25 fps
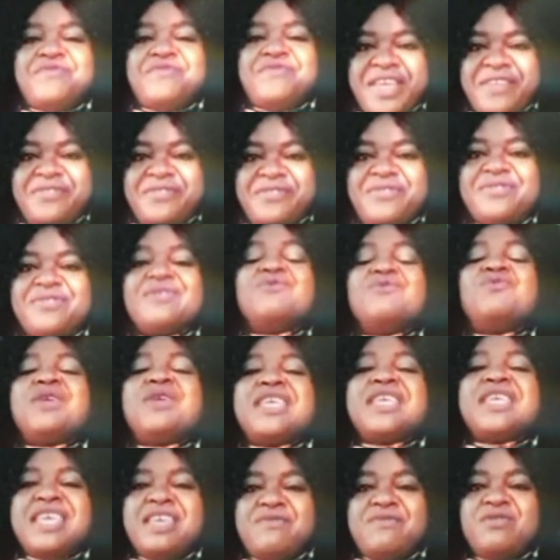Faith
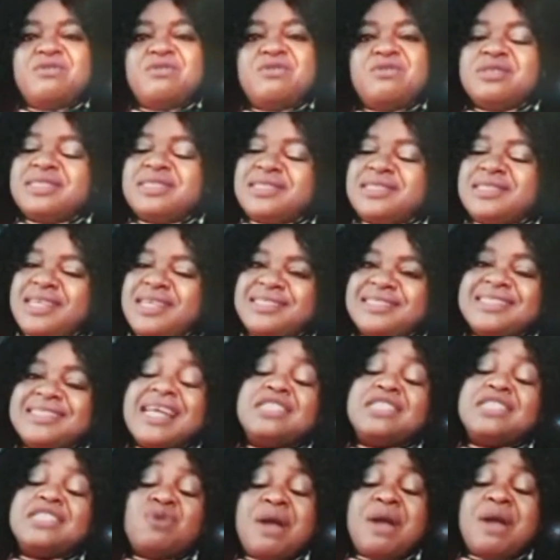will give you those things
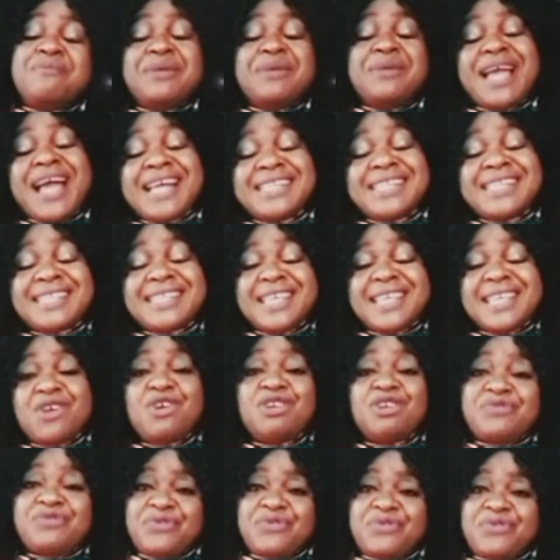that you have been asking
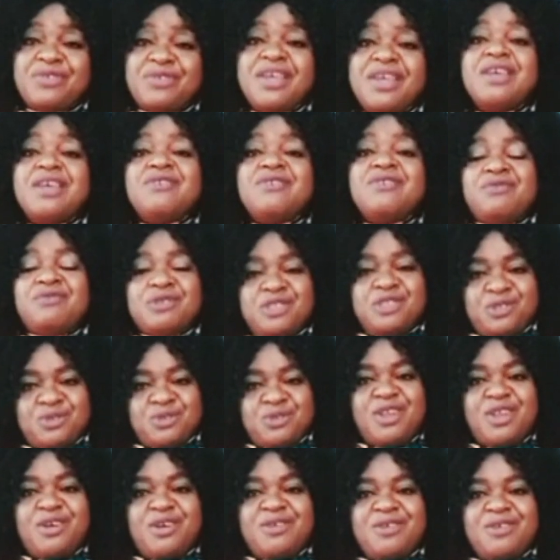God for
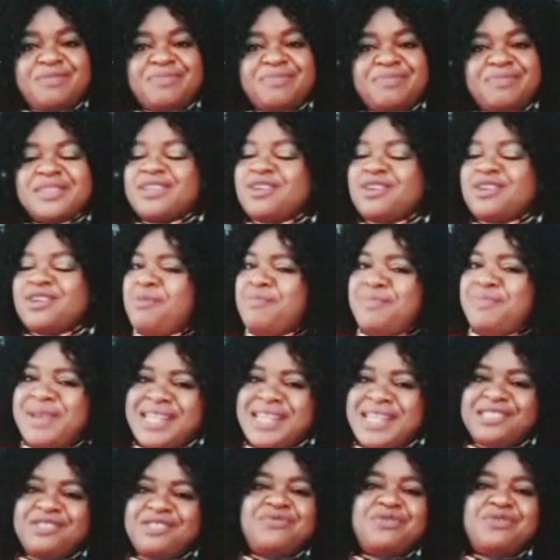so long. God
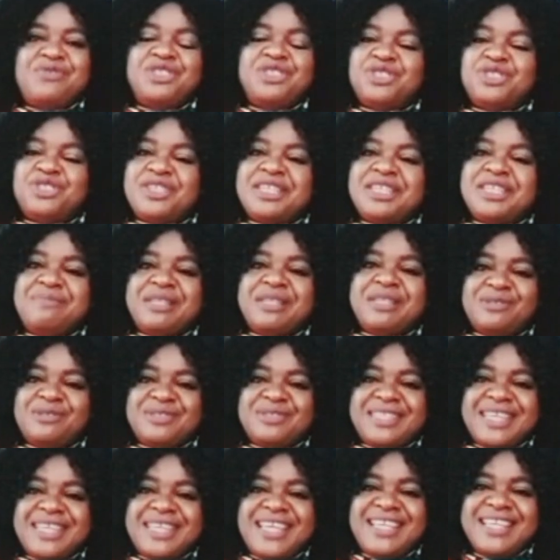bless you for joining me
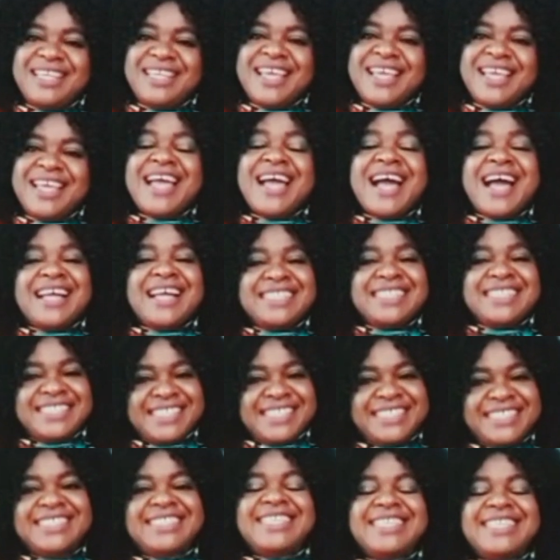today. And
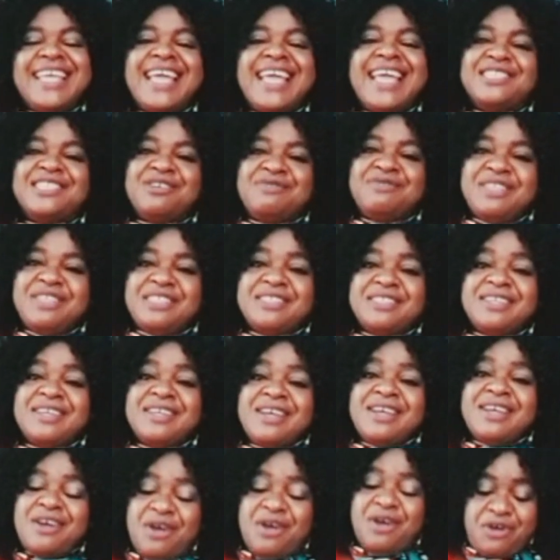this is the end
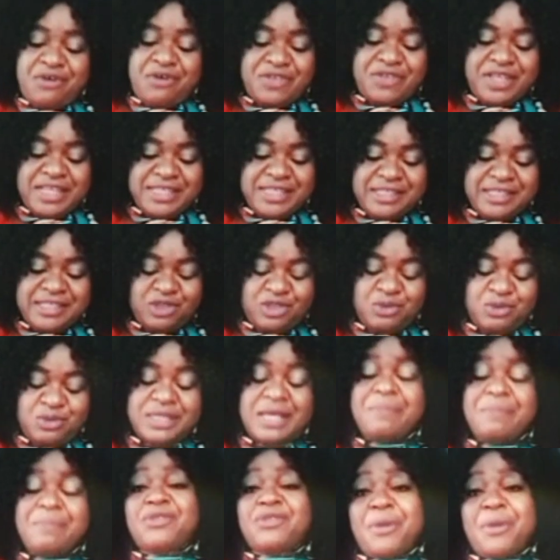of this
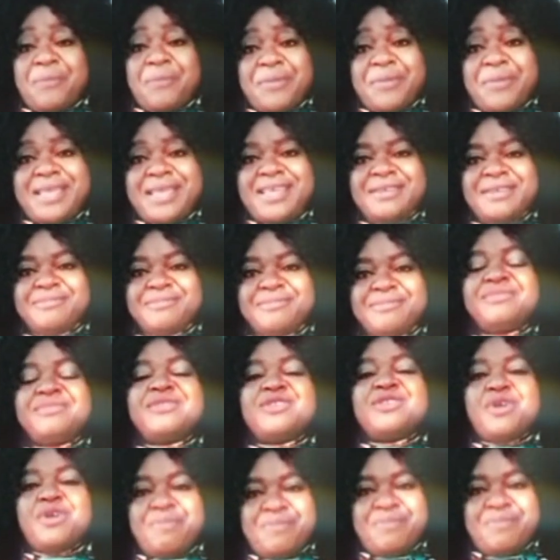today's topic.
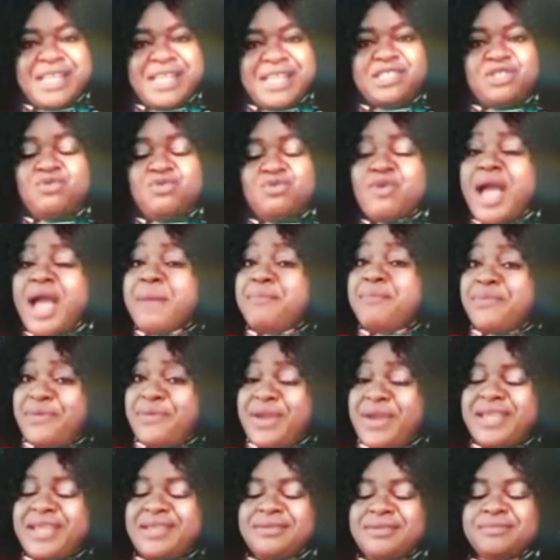God bless you. I
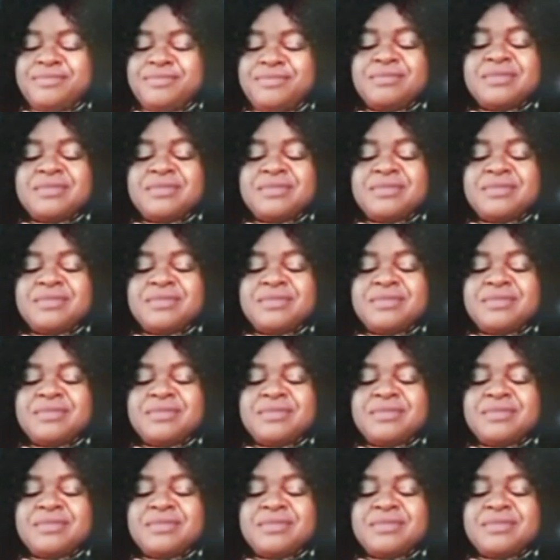pray